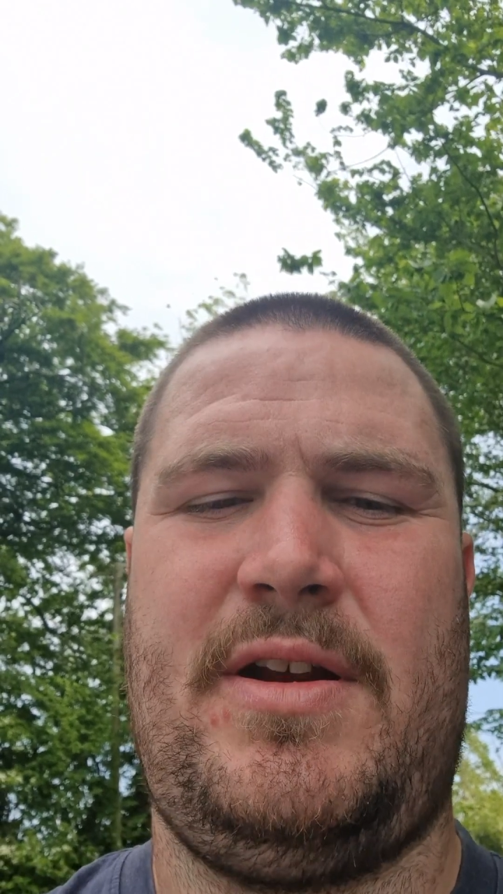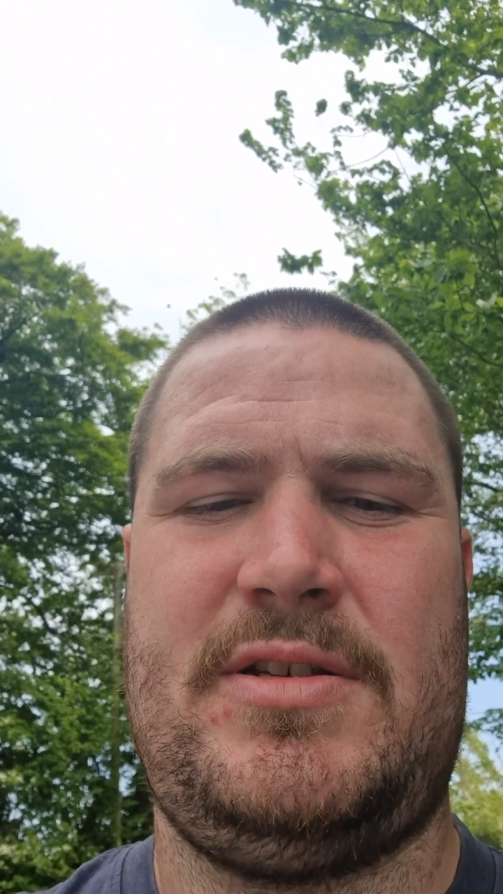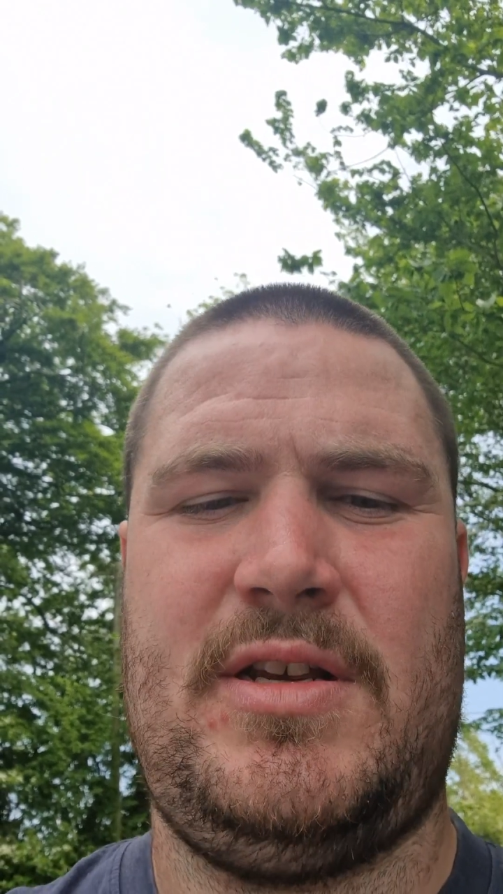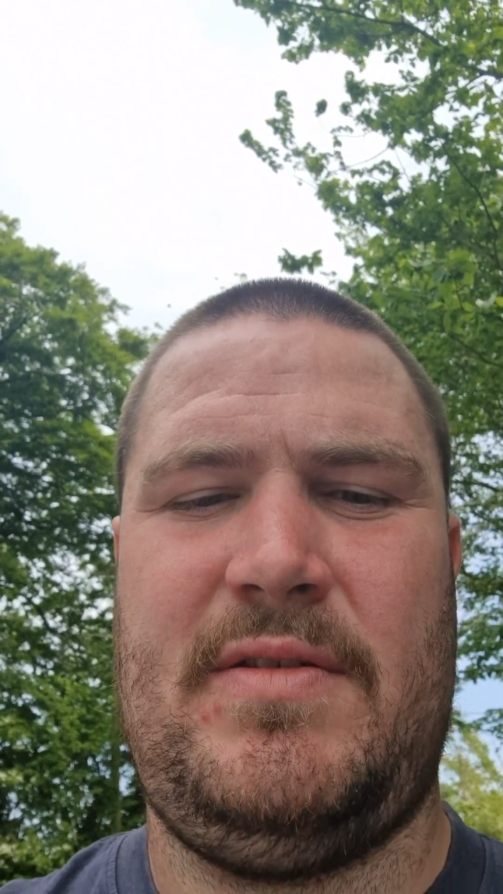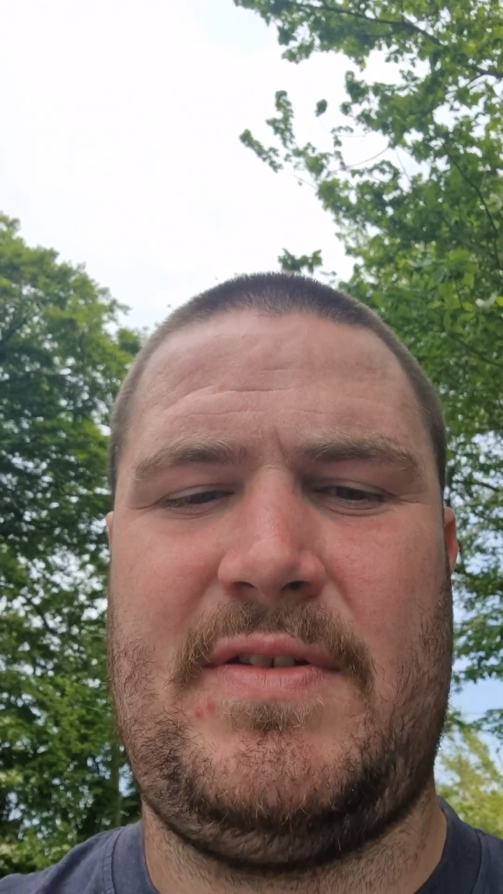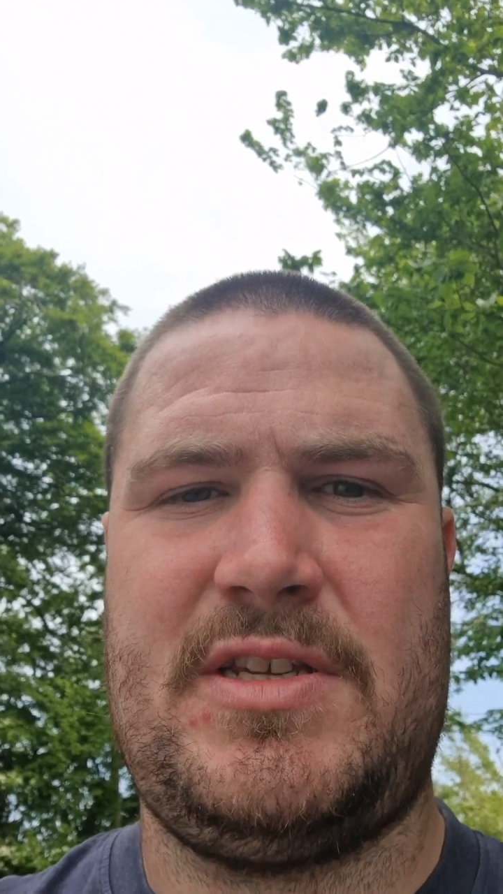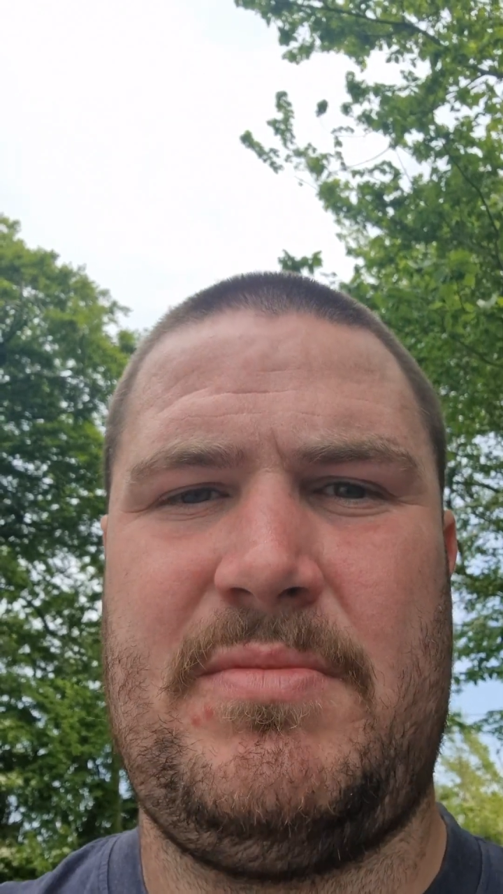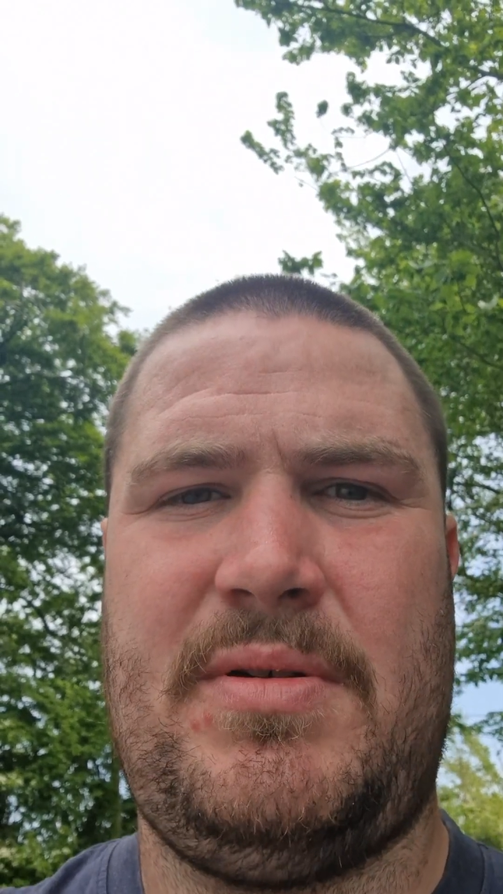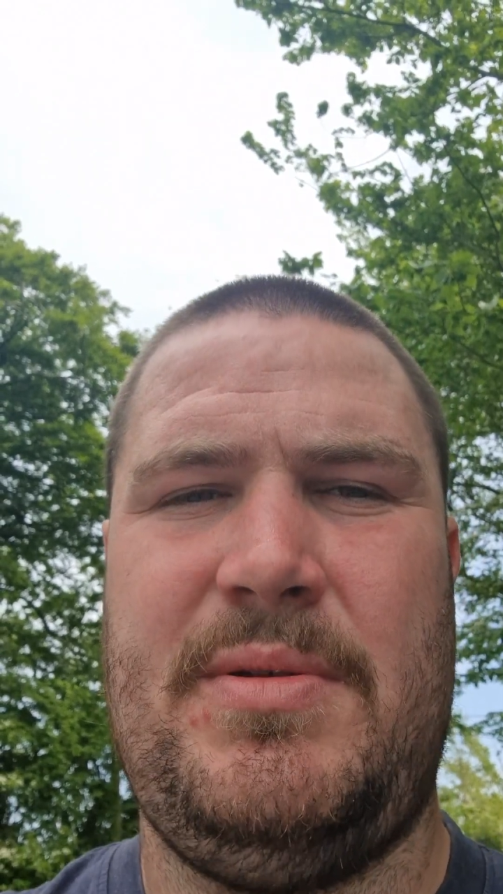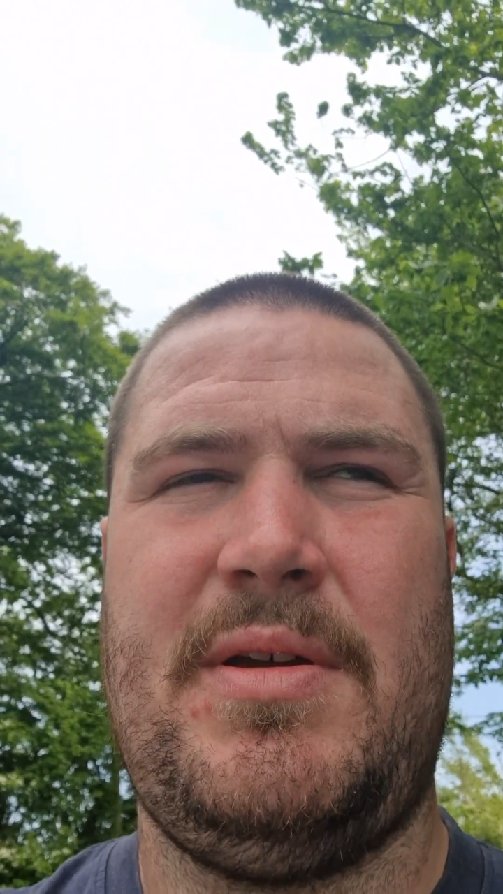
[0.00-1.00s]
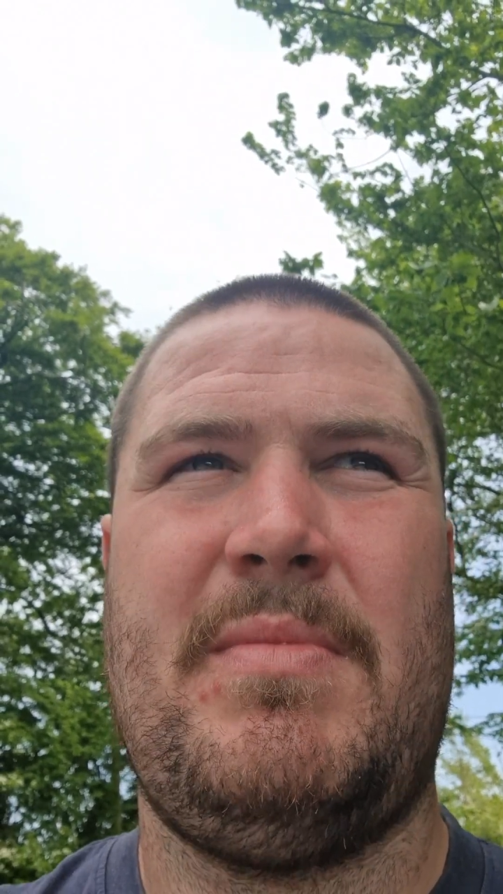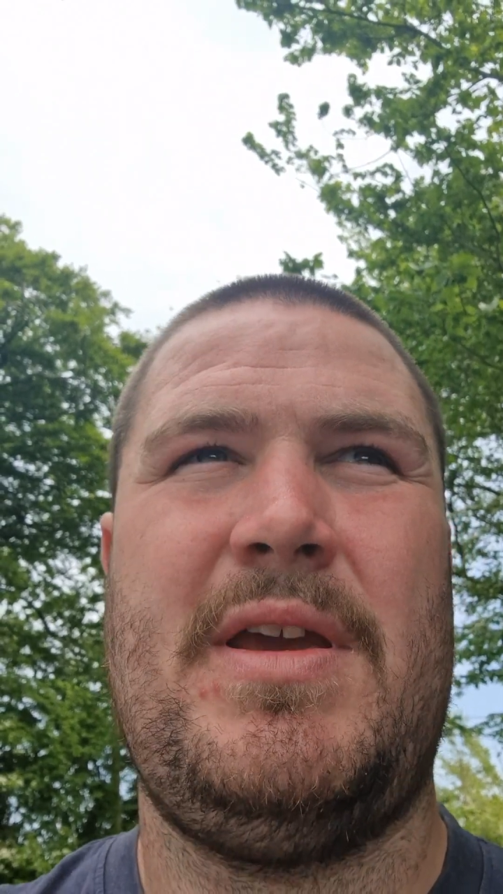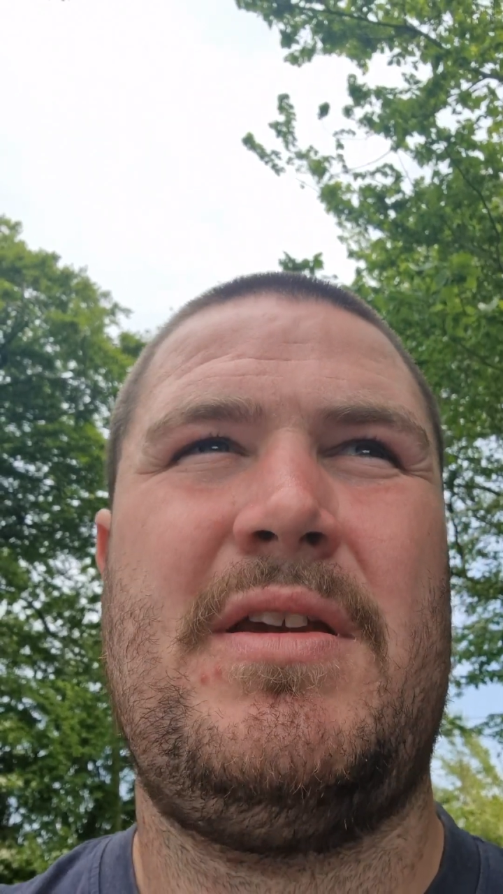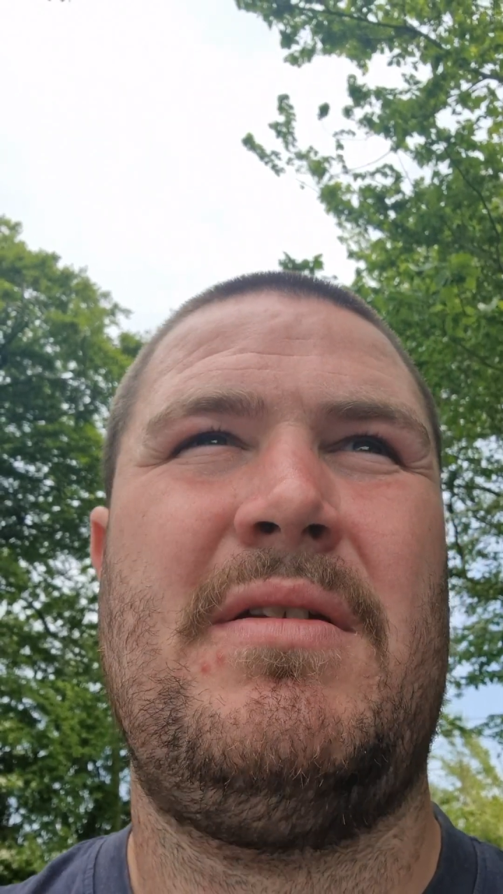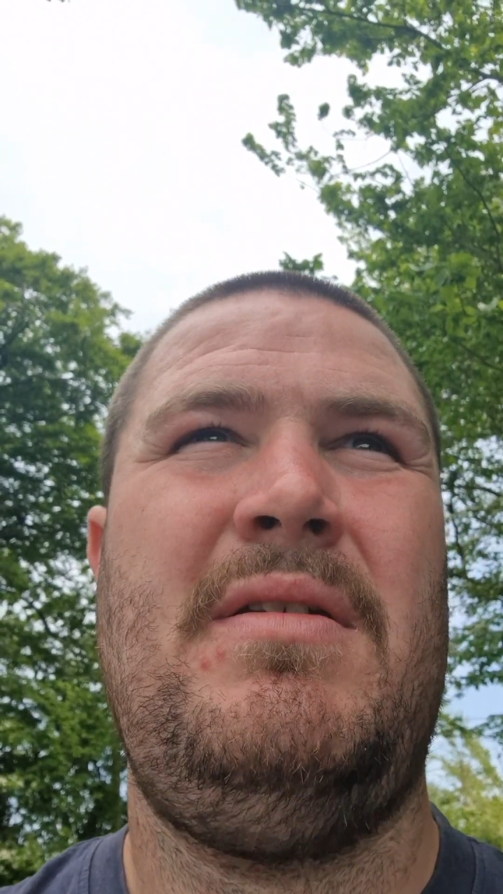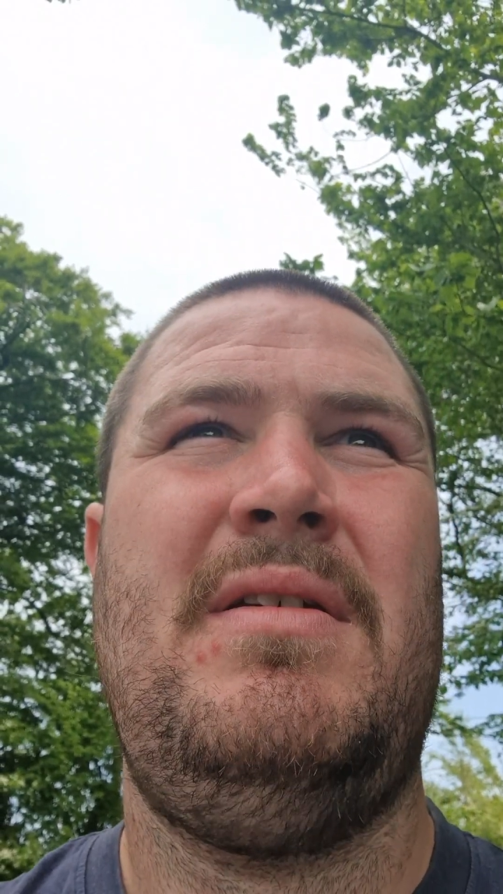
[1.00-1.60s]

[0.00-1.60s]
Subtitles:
yourself. That's the point I'm making.